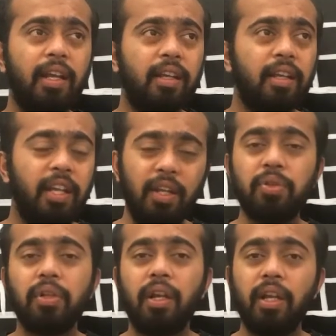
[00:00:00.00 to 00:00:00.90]
he
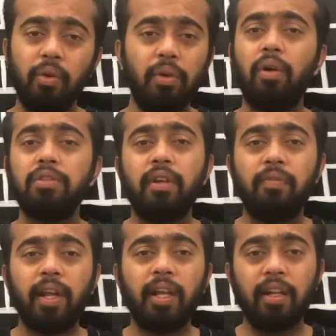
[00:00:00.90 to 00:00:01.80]
could also have
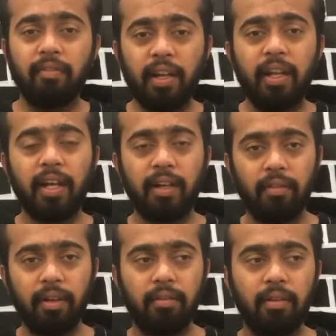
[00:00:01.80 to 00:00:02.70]
taken it very
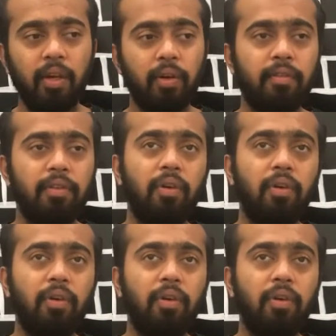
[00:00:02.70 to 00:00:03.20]
negatively. He could have